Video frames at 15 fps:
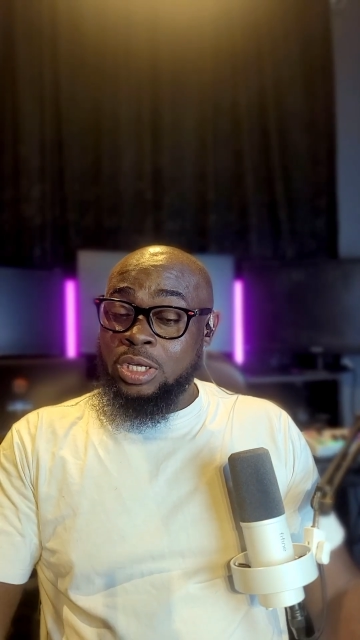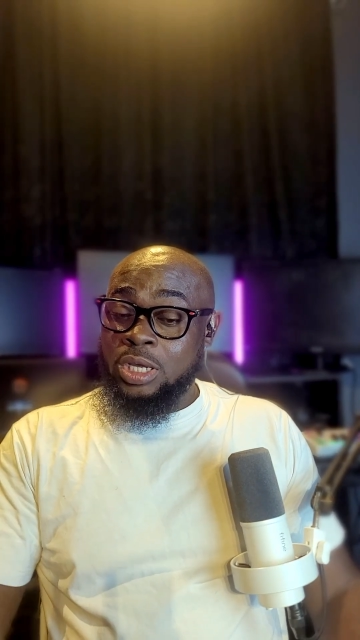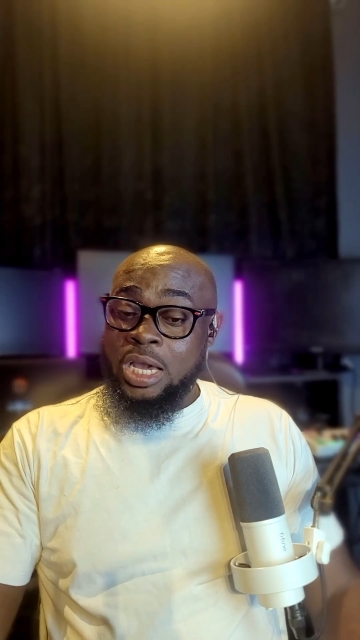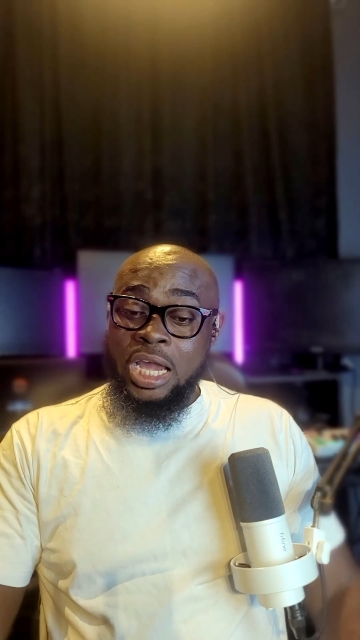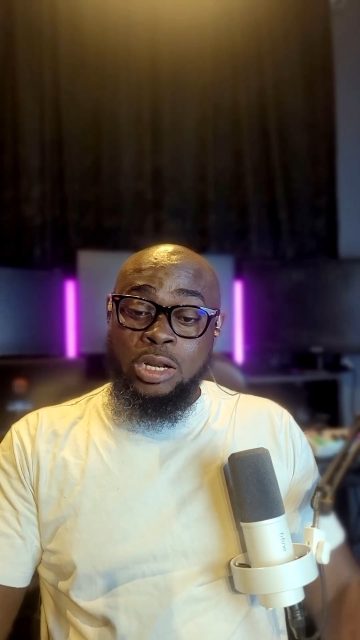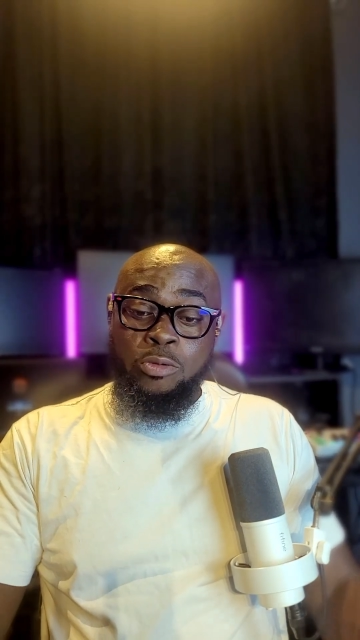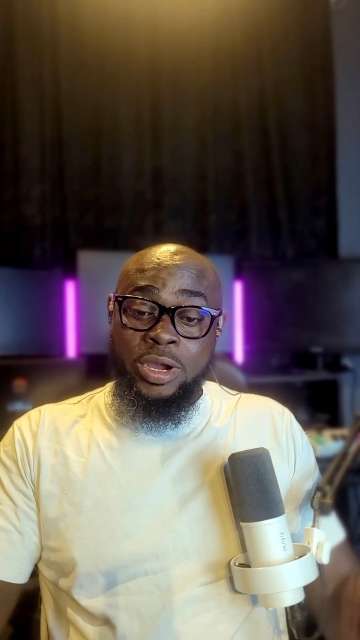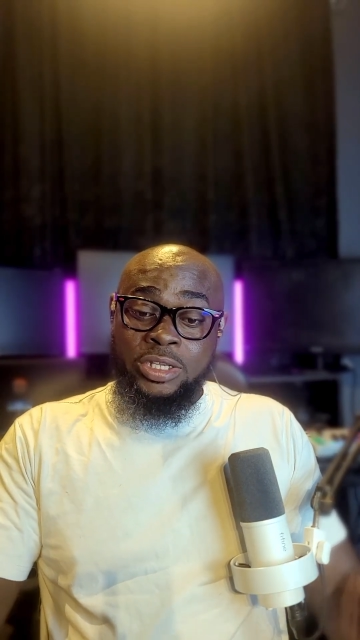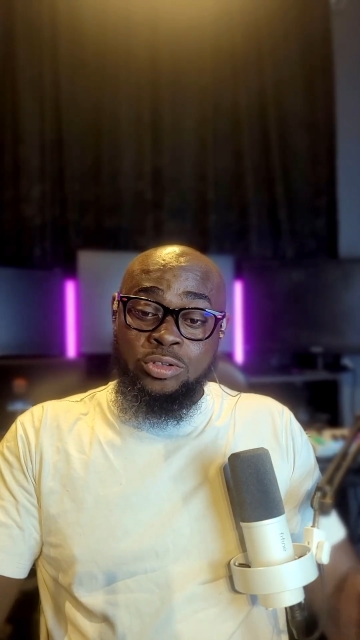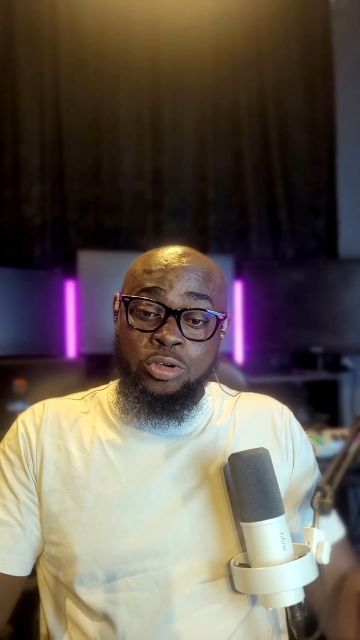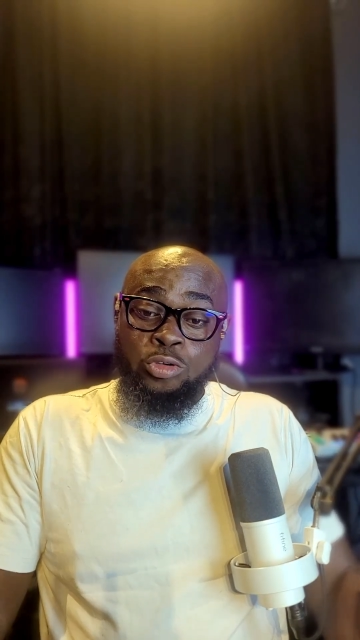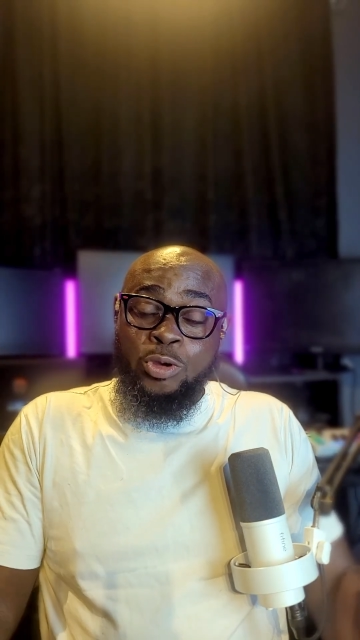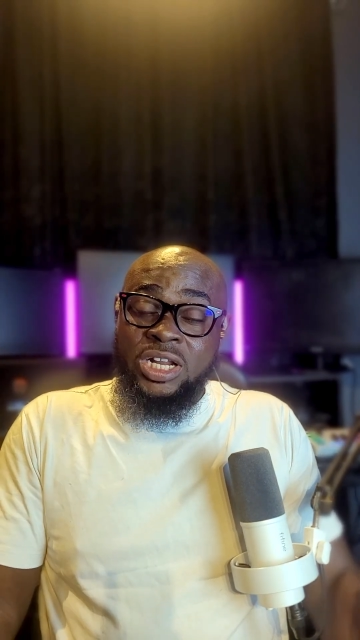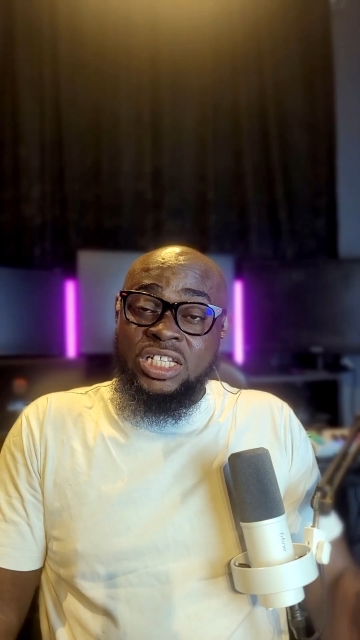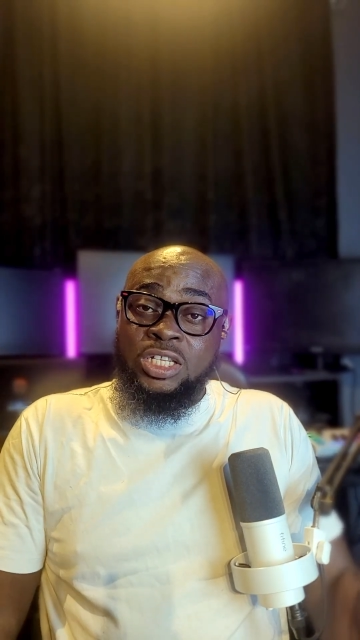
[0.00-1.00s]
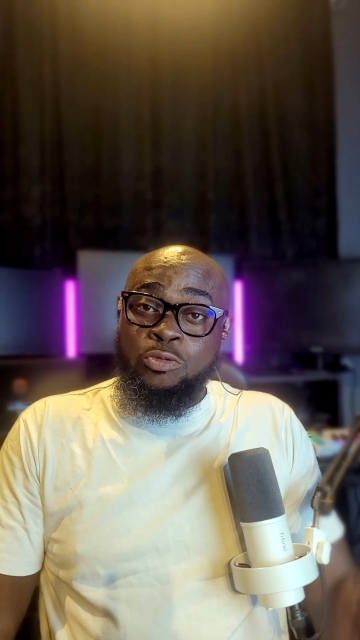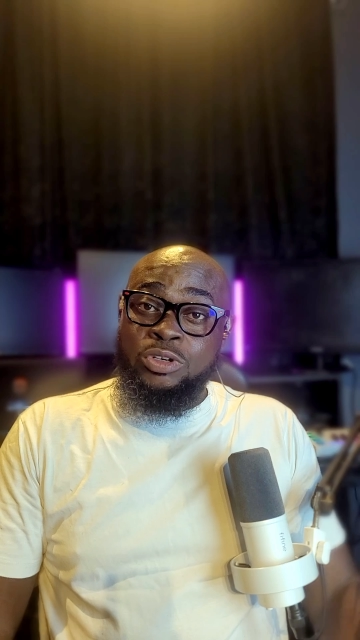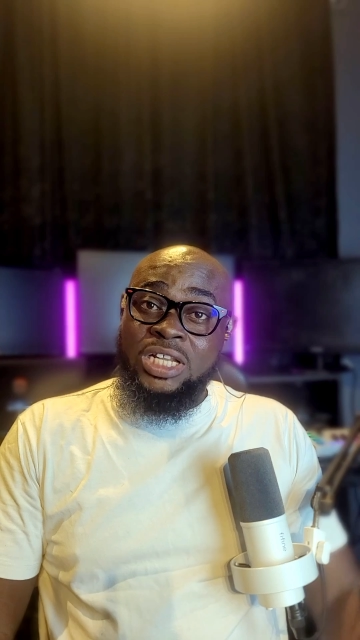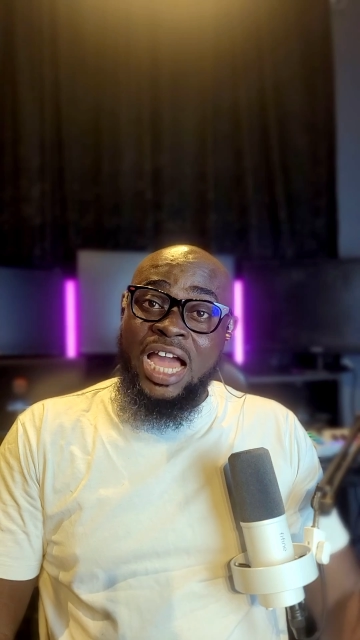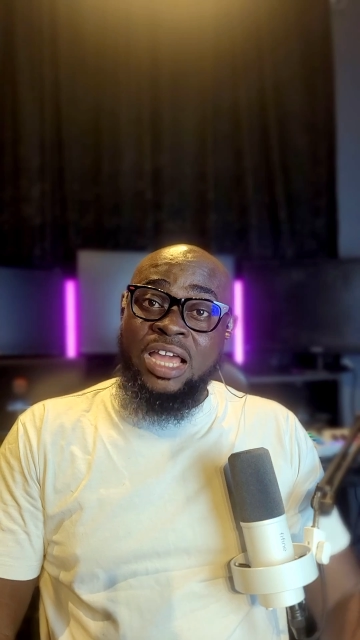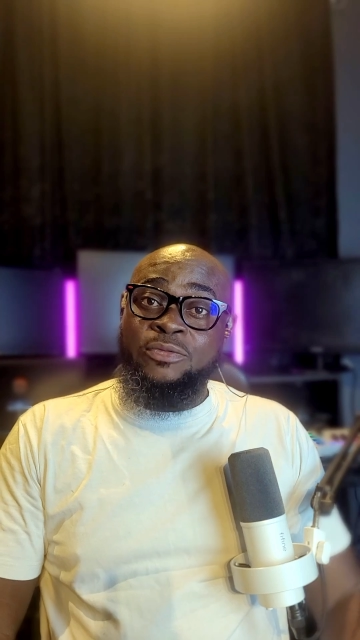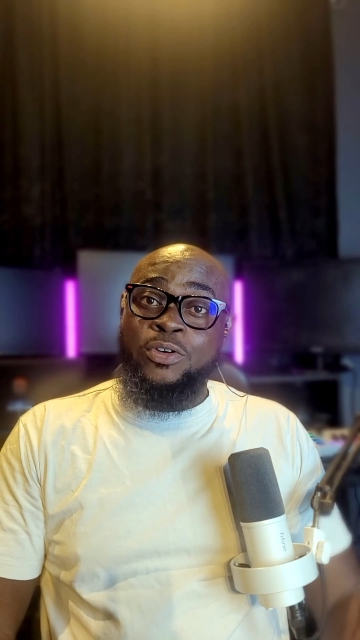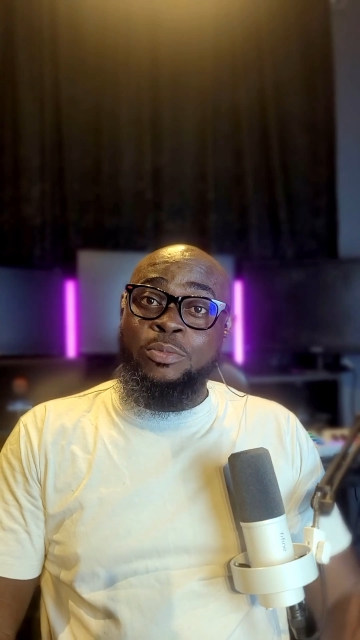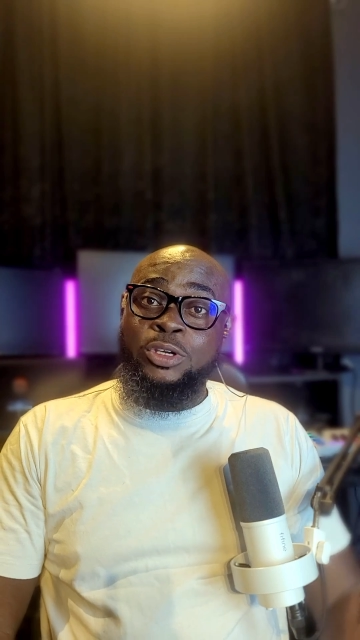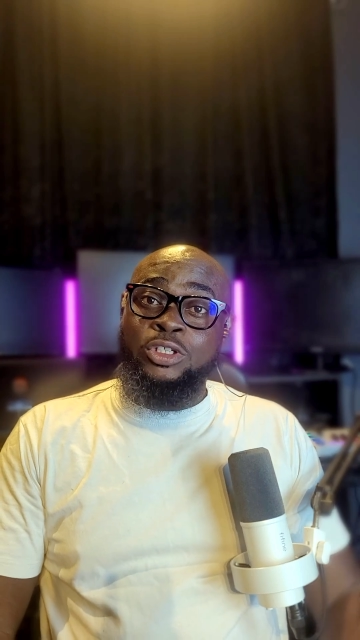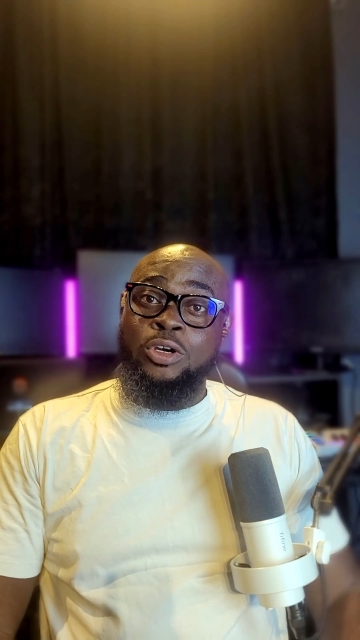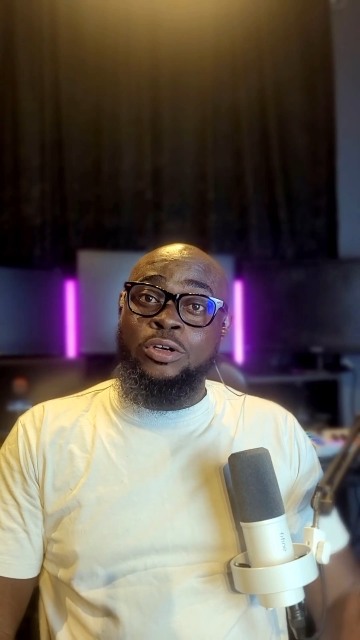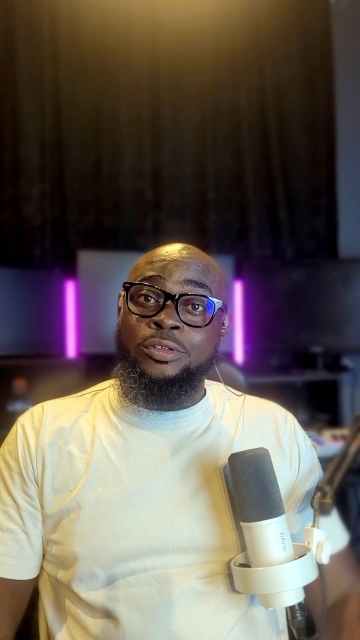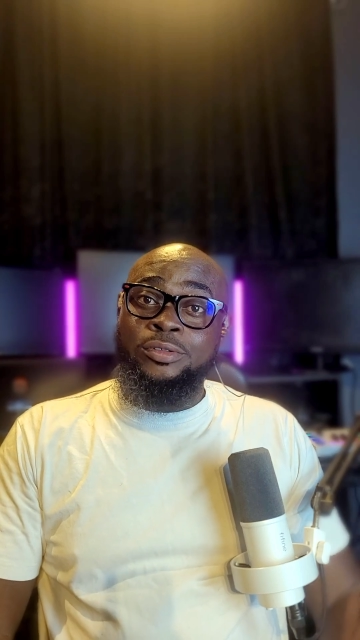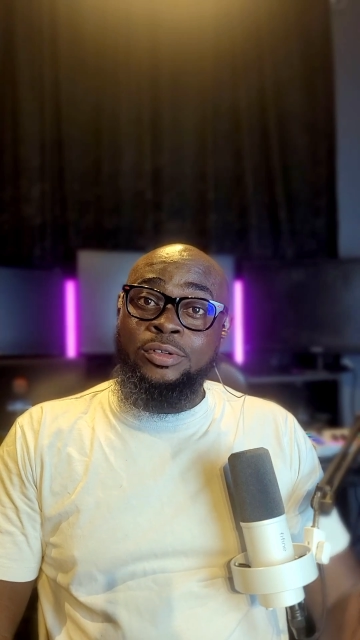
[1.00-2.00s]
Anyway, so do anything with that
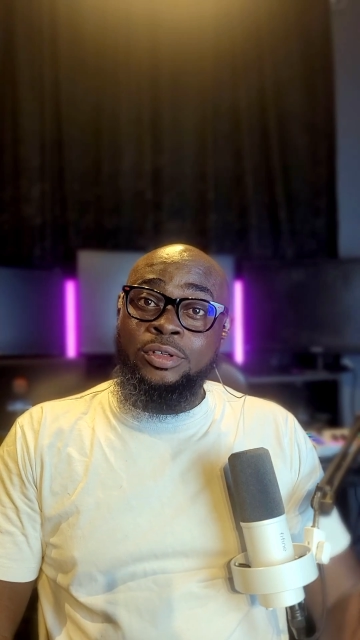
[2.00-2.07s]
information.